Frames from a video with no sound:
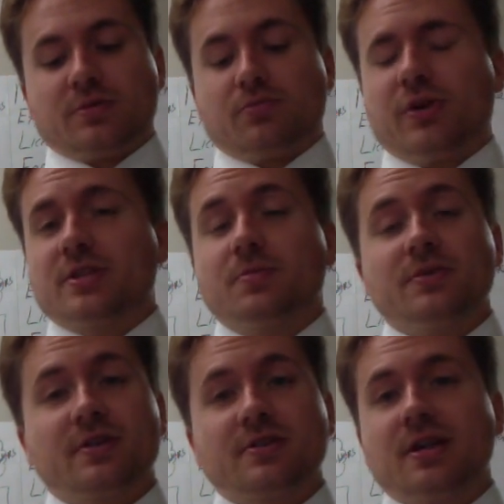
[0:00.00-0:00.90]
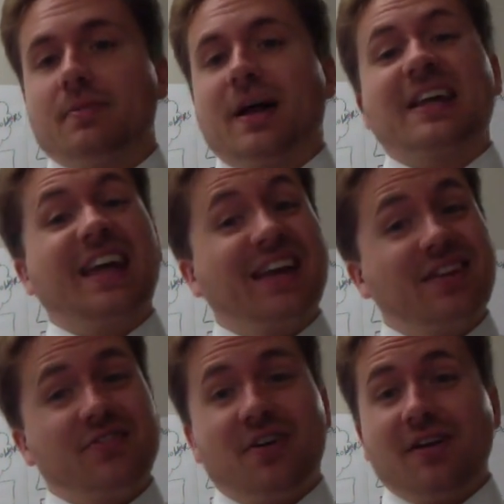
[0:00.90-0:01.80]
some principles that are set up. Again,
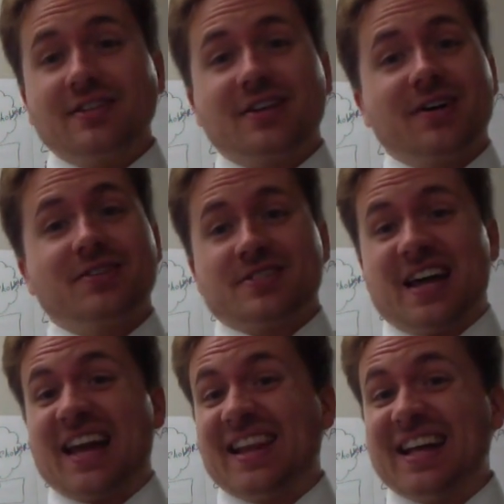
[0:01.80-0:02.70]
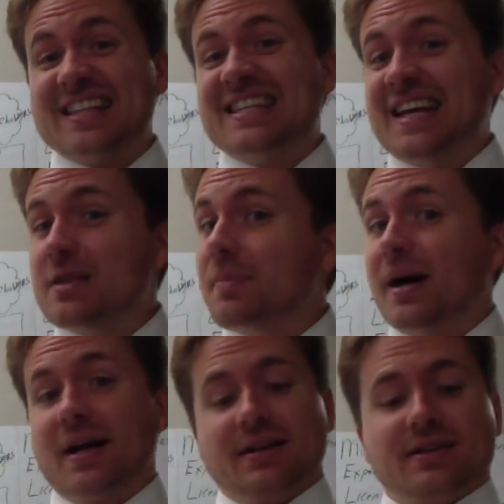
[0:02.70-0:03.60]
they're voluntary. There's not a lot of teeth
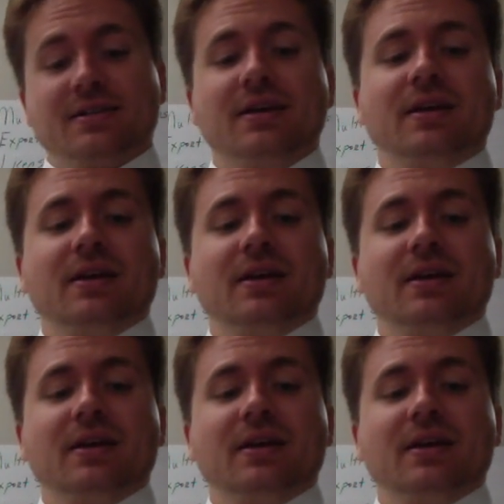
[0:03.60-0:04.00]
behind it.